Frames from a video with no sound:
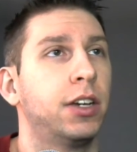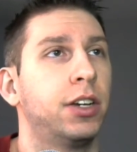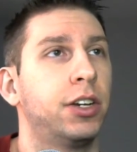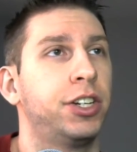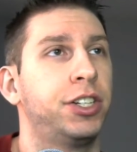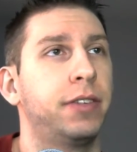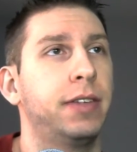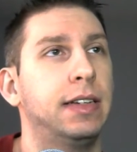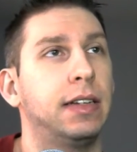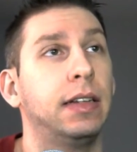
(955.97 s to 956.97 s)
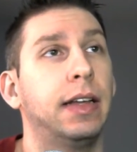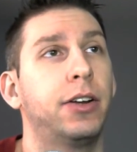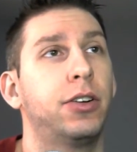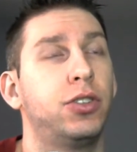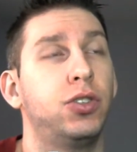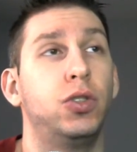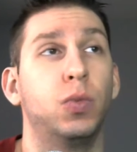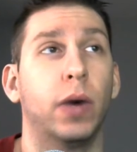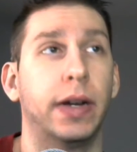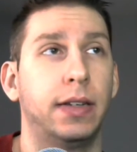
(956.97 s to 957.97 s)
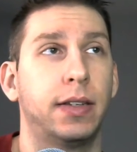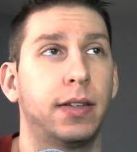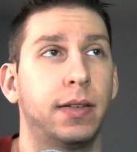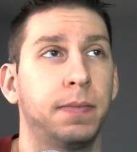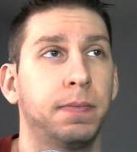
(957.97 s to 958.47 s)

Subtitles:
Sherry's letter to Dwight.